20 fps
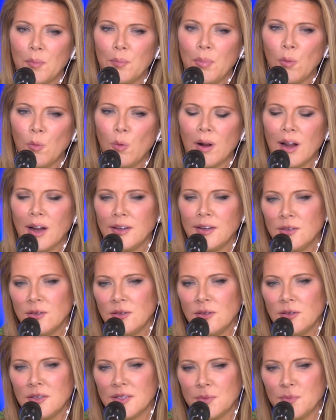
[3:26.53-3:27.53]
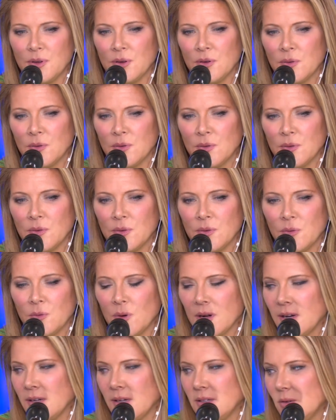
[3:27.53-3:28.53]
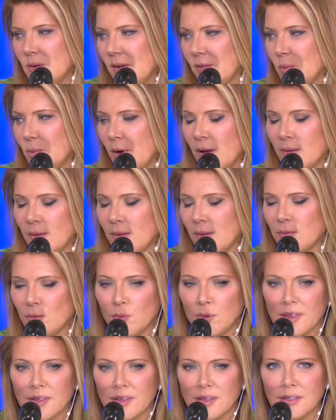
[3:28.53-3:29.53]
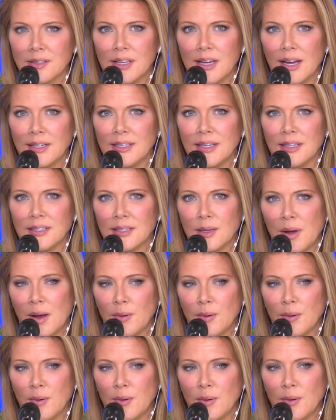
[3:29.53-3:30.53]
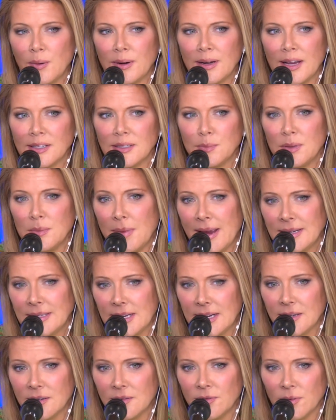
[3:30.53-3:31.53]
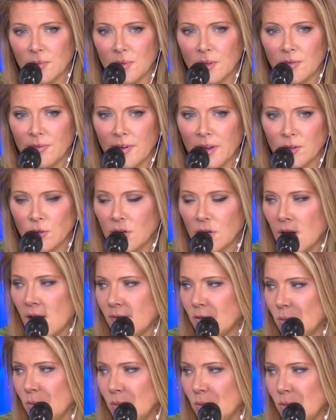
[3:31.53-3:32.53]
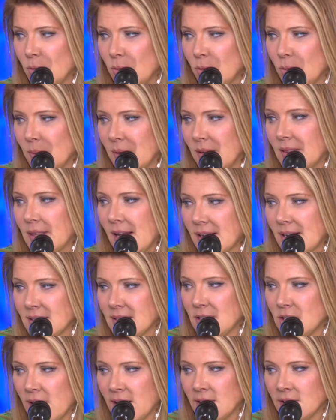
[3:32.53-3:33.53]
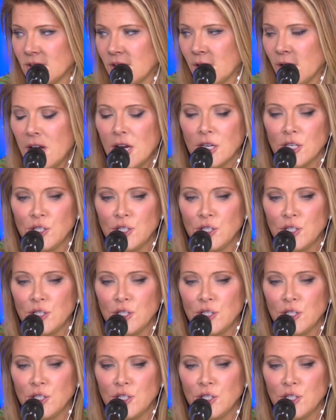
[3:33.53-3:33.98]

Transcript: but what I do dispute and what I do have a problem with is the idea that somehow it has to be mandated from the federal government. That's the challenge here.